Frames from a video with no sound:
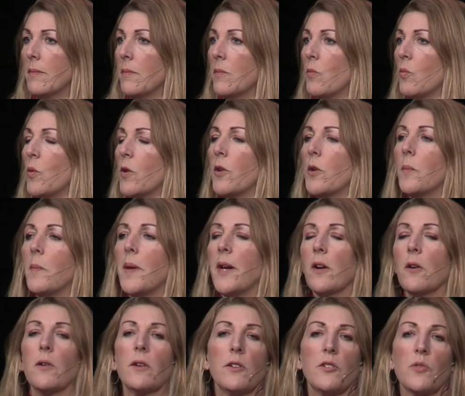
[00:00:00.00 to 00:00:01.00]
where your
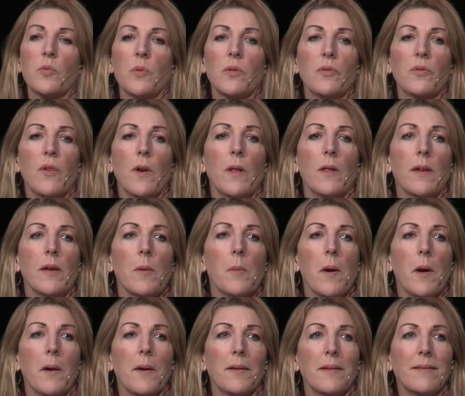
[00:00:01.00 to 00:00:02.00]
marriage was falling
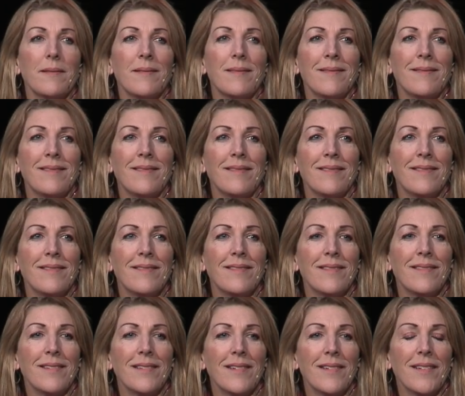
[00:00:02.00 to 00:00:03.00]
apart
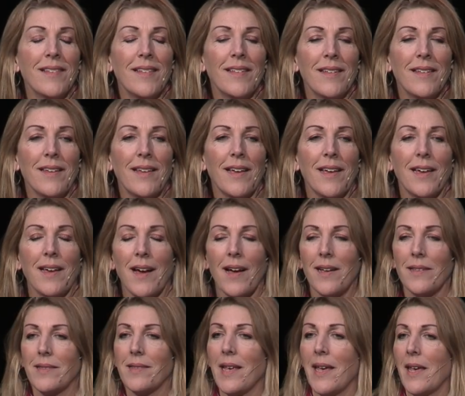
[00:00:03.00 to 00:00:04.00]
and
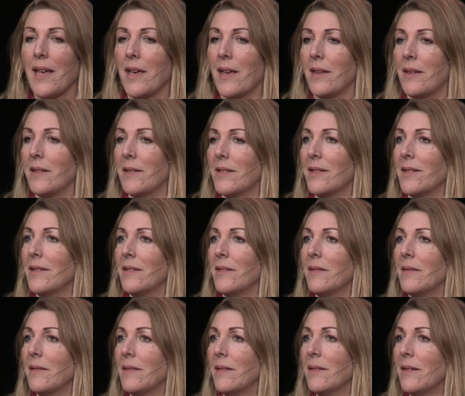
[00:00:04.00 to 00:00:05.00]
God's hand
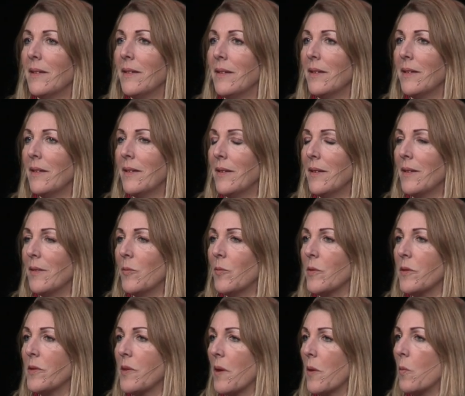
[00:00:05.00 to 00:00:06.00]

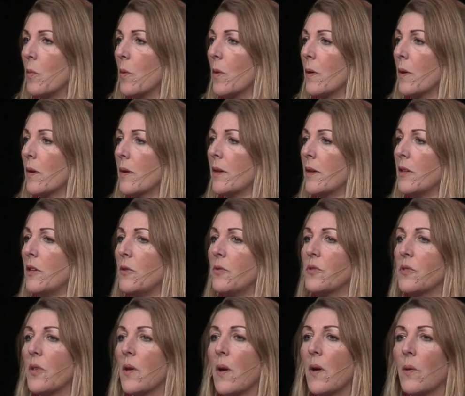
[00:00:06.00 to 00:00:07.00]
was at work and you
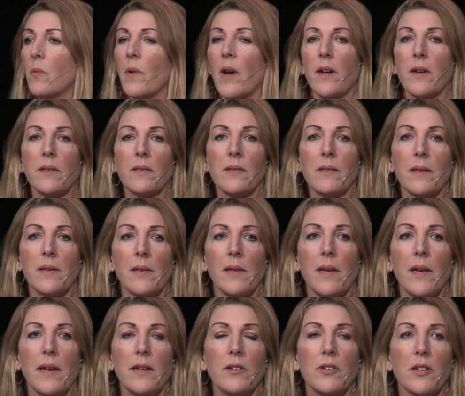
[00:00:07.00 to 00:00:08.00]
saw
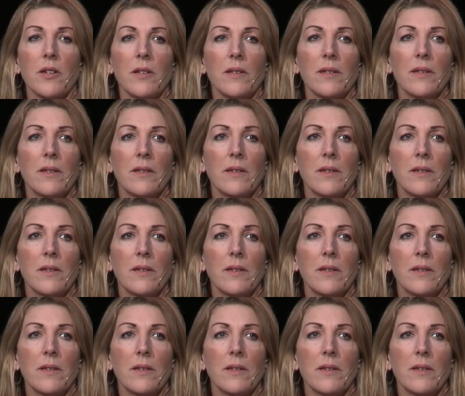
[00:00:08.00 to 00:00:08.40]
reconciliation.